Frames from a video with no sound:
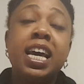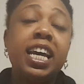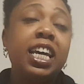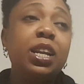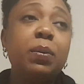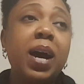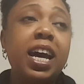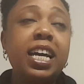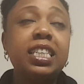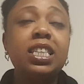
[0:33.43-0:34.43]

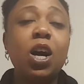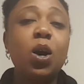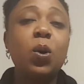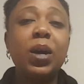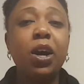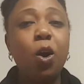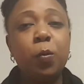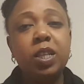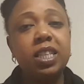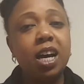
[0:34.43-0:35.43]
Anyway, so it
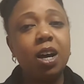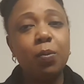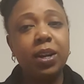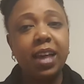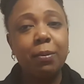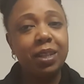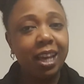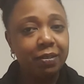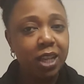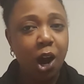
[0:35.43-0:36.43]
opens up where that one
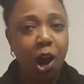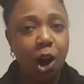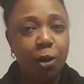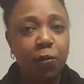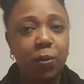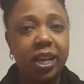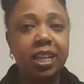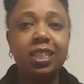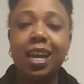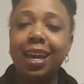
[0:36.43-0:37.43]
left off,
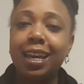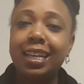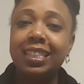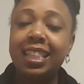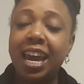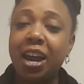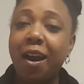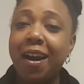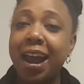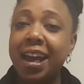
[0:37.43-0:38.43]
which is they
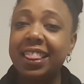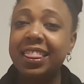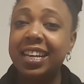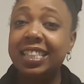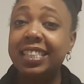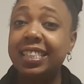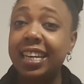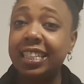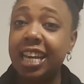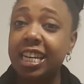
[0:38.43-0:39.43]
are at the
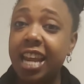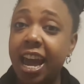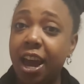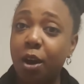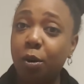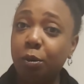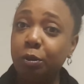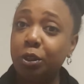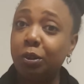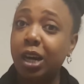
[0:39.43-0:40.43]
sit down,
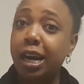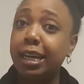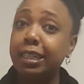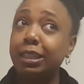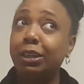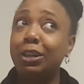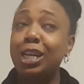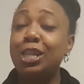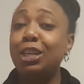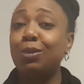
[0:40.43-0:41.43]
you guys. They're
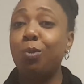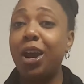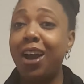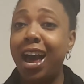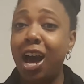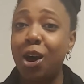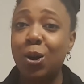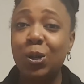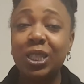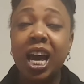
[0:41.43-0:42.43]
in this
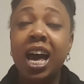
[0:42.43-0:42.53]
warehouse.